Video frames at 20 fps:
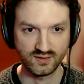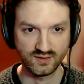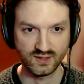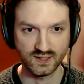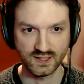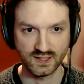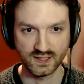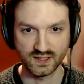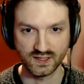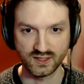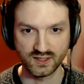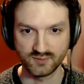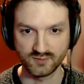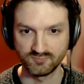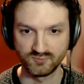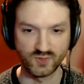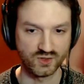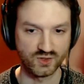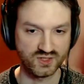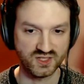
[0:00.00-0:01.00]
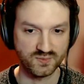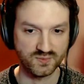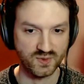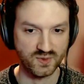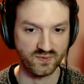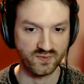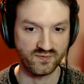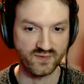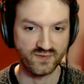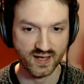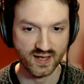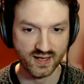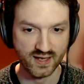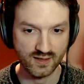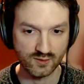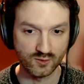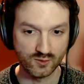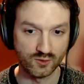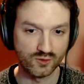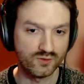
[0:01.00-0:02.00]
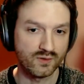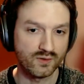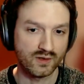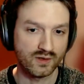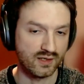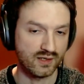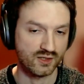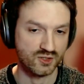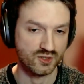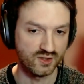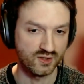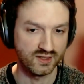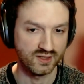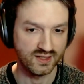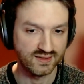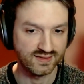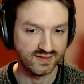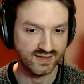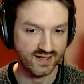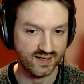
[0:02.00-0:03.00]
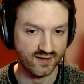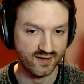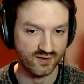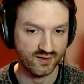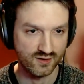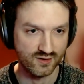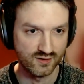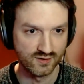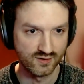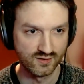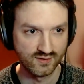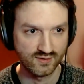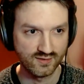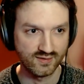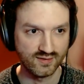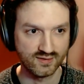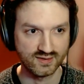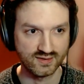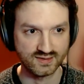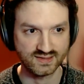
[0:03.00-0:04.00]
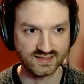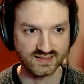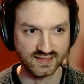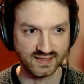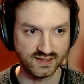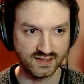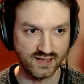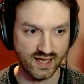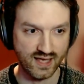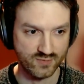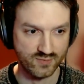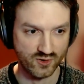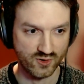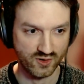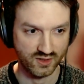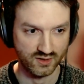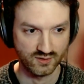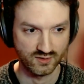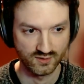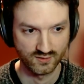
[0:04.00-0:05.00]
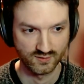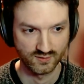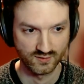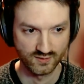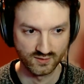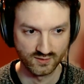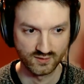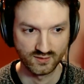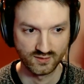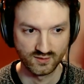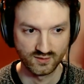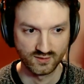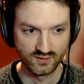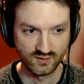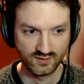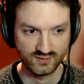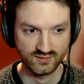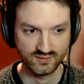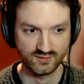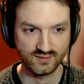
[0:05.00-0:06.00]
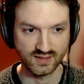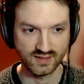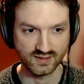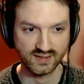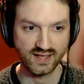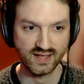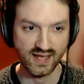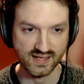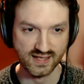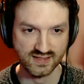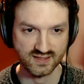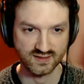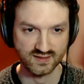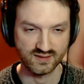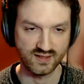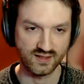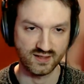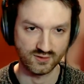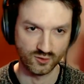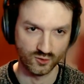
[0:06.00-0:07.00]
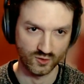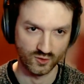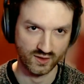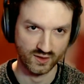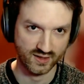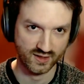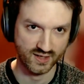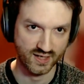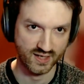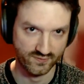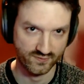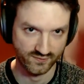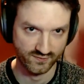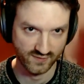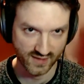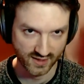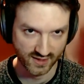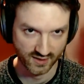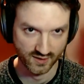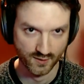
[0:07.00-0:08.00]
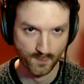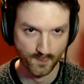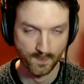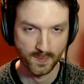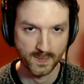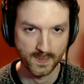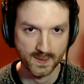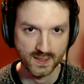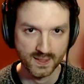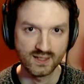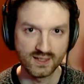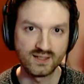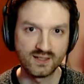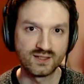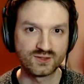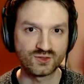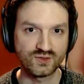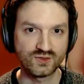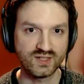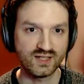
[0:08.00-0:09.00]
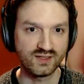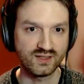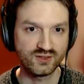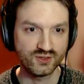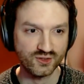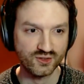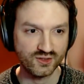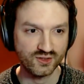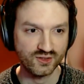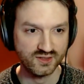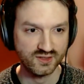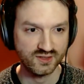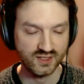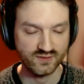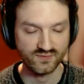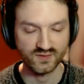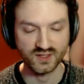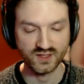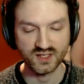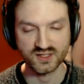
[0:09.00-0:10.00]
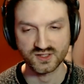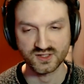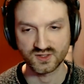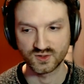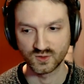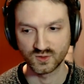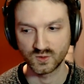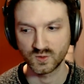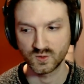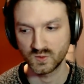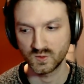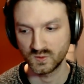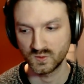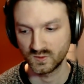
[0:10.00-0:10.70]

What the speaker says: .cpp file, or actually the entire static library that gets that whole archive flag. So the alternative is to